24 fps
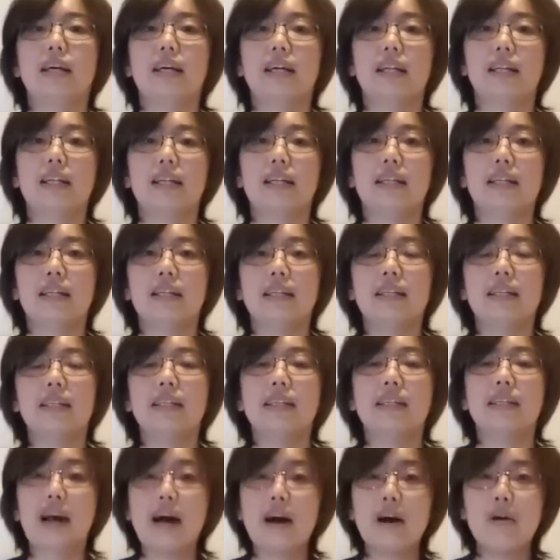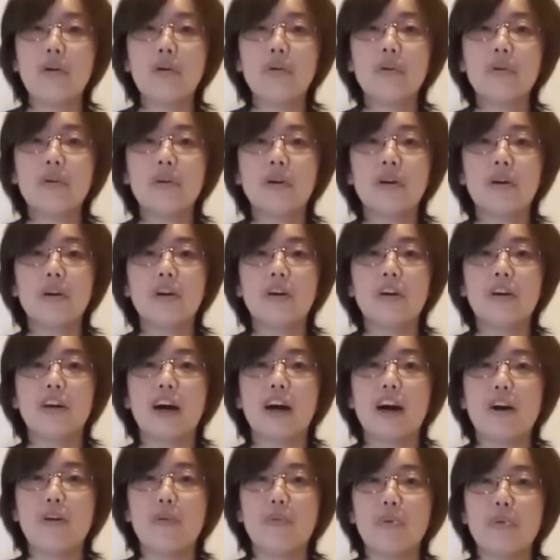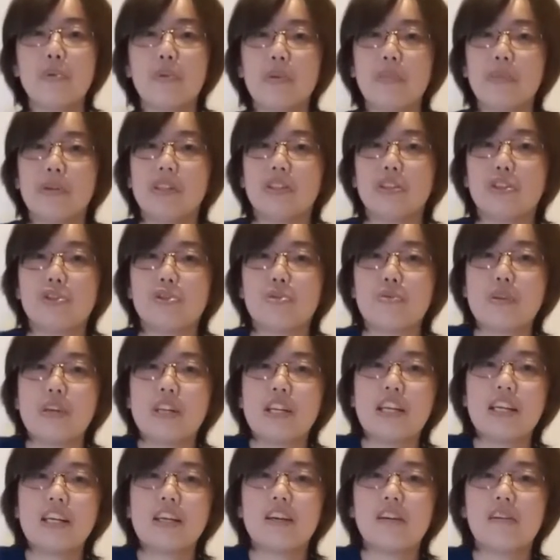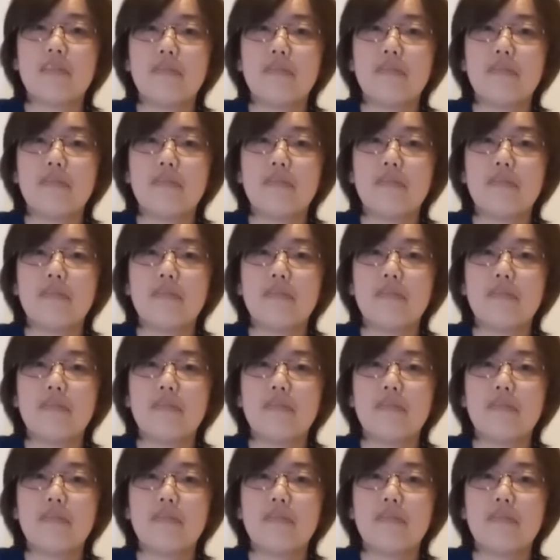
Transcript: And now we will be screening